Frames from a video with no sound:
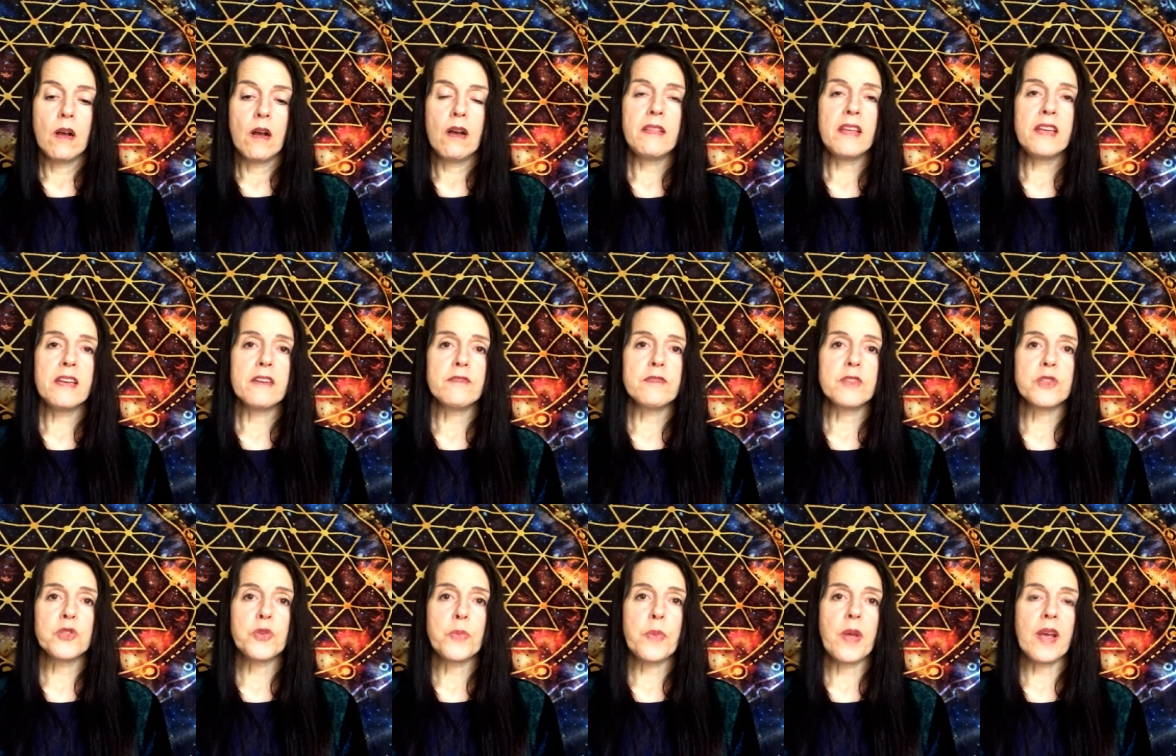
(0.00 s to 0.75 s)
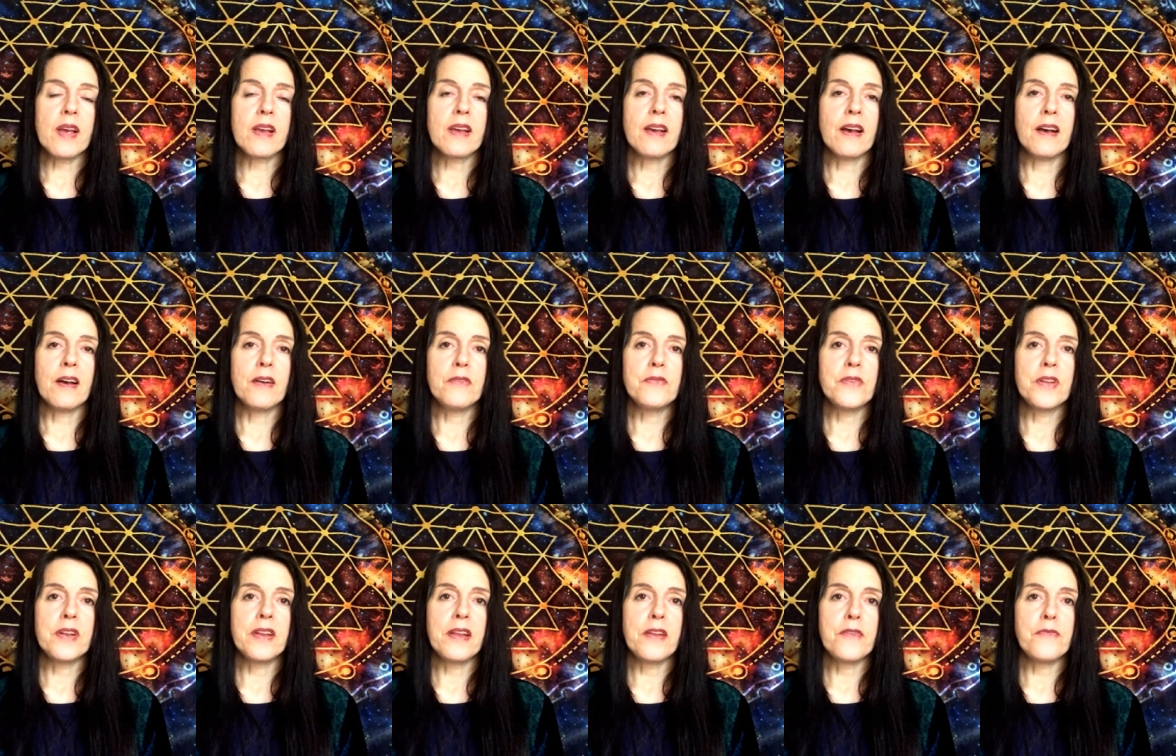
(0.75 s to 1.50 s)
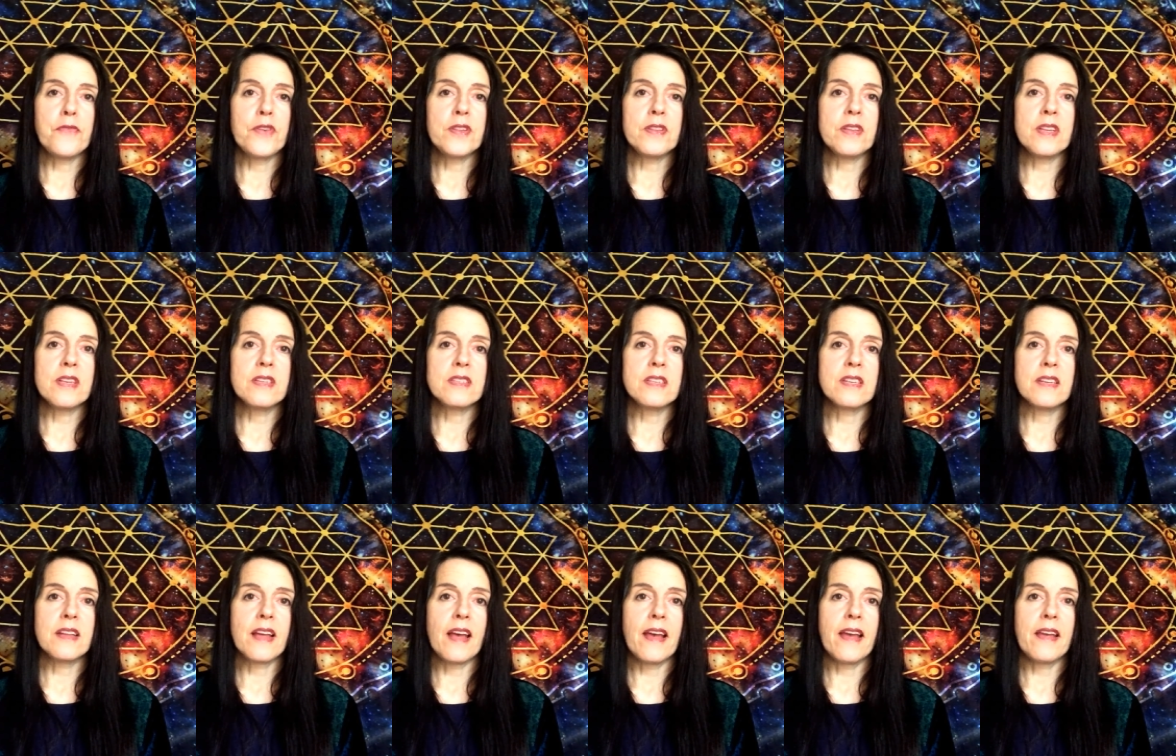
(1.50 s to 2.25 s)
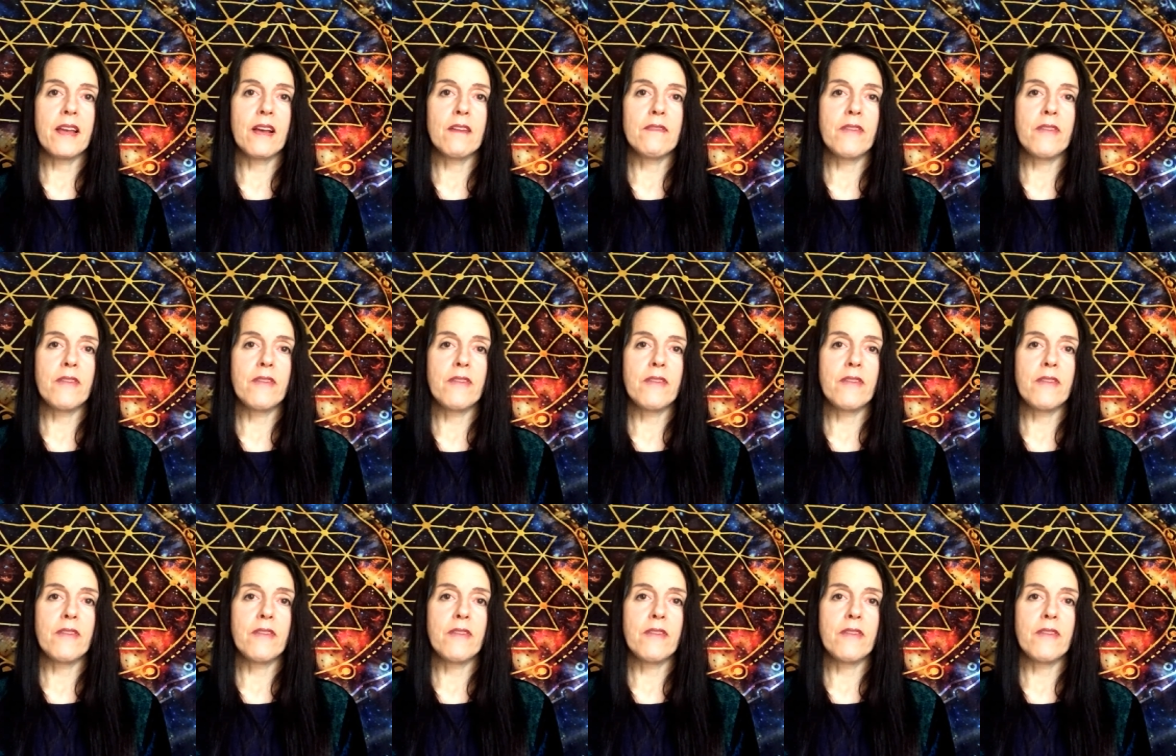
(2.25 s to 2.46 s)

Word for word: I think I've just about covered everything today.